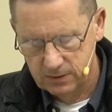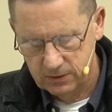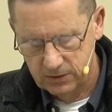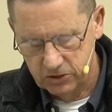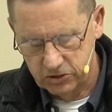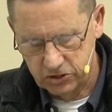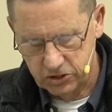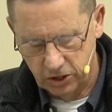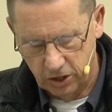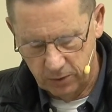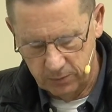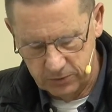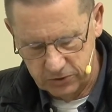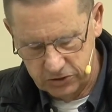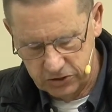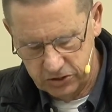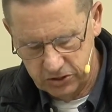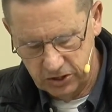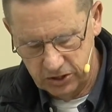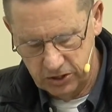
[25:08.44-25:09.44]
The
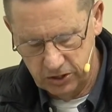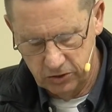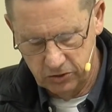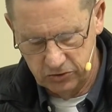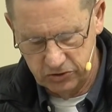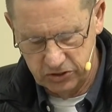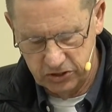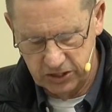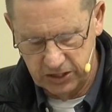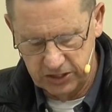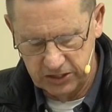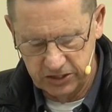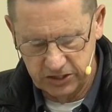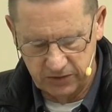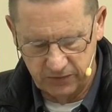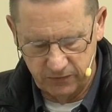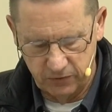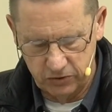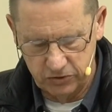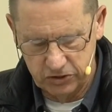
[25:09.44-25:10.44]
psalmist here says
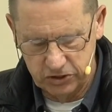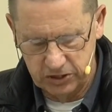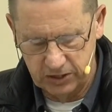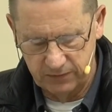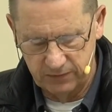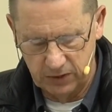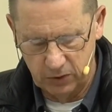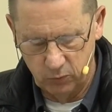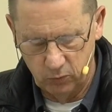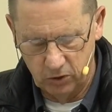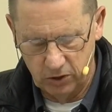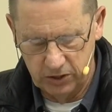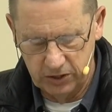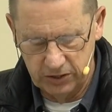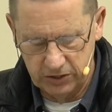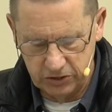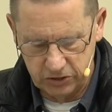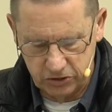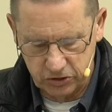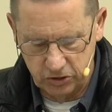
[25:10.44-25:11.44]
in verse 71
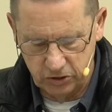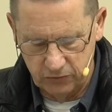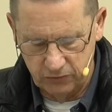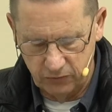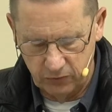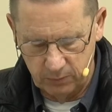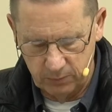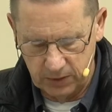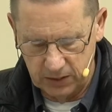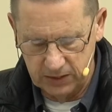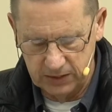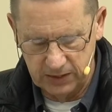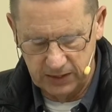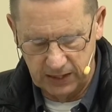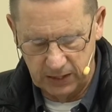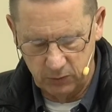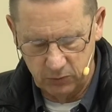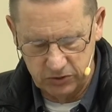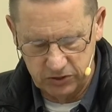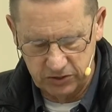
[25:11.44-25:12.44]
It is good for me that
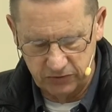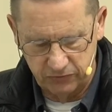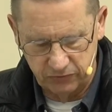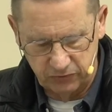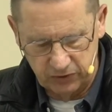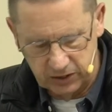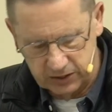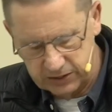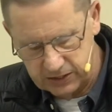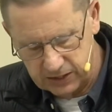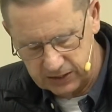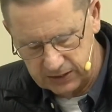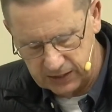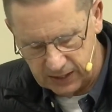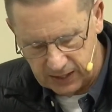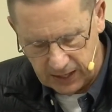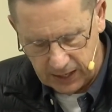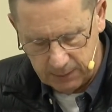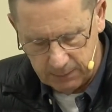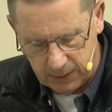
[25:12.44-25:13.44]
I was afflicted,
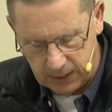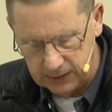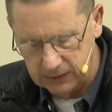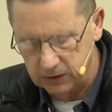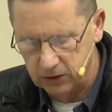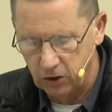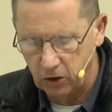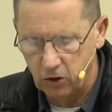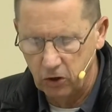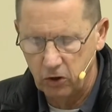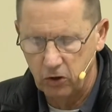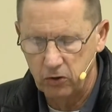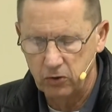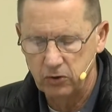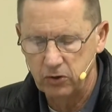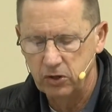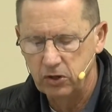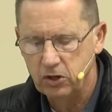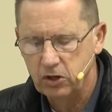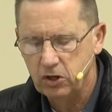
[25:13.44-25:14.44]
that I may
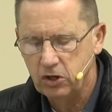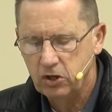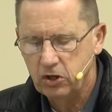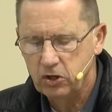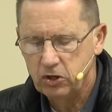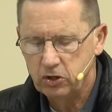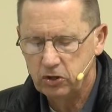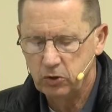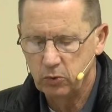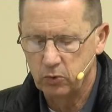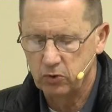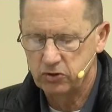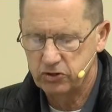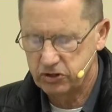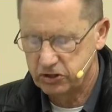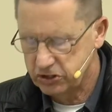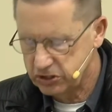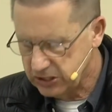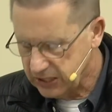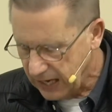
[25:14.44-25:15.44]
learn your
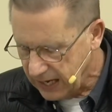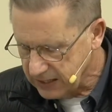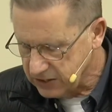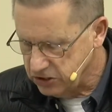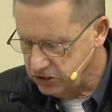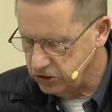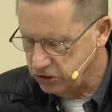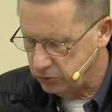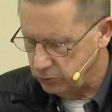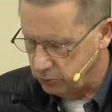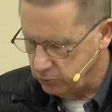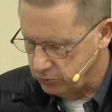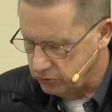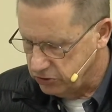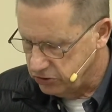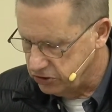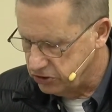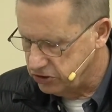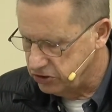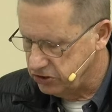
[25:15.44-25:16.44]

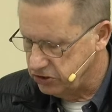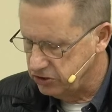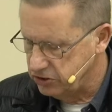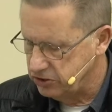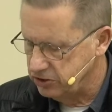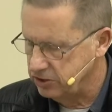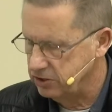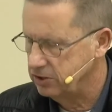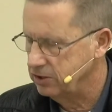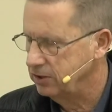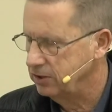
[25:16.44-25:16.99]
statutes.